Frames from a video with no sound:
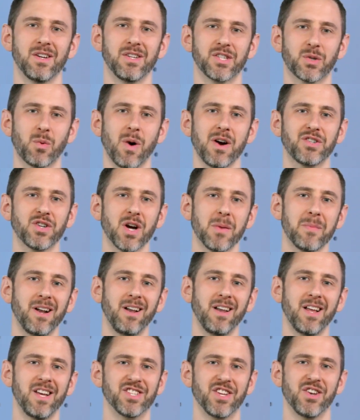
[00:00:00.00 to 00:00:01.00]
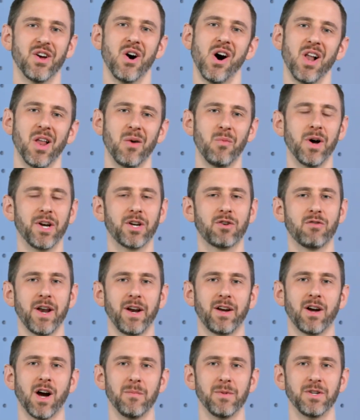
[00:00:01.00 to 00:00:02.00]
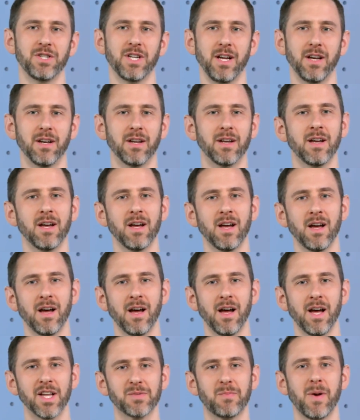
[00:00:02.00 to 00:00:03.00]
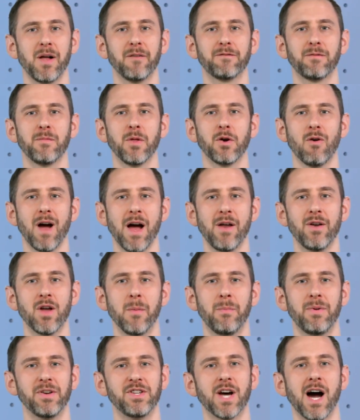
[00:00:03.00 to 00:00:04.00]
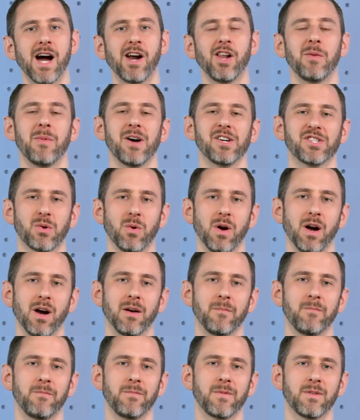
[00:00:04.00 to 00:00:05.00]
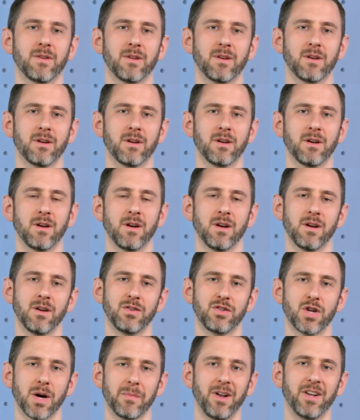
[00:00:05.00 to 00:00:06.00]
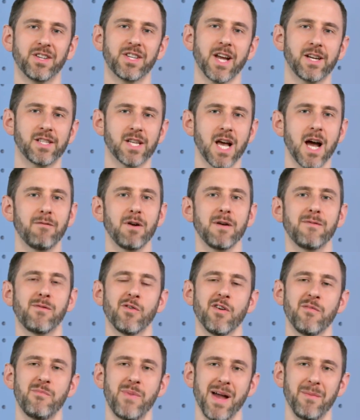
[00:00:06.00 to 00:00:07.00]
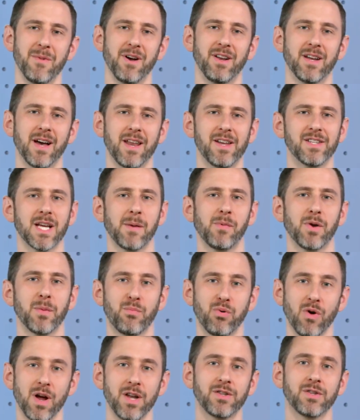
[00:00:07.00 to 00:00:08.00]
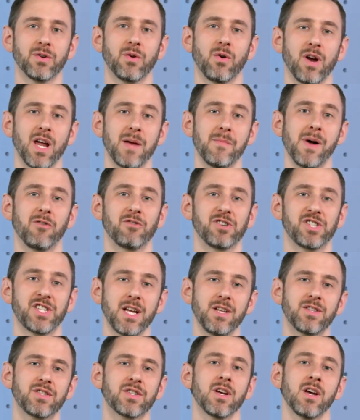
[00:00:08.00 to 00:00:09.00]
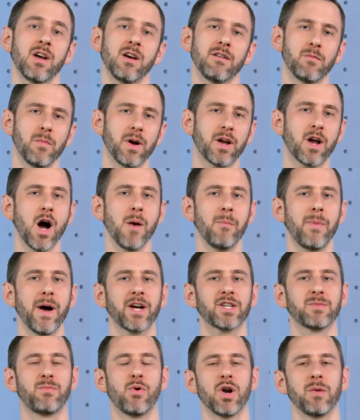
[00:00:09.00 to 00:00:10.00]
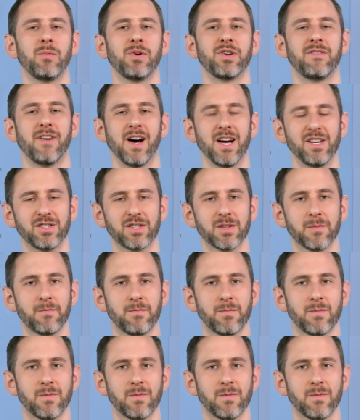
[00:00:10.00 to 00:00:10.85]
Square Terminal is an all-in-one credit card machine. It's built from the ground up entirely by Square. Terminal takes every form of payment and is able to print or email receipts from a compact portable device.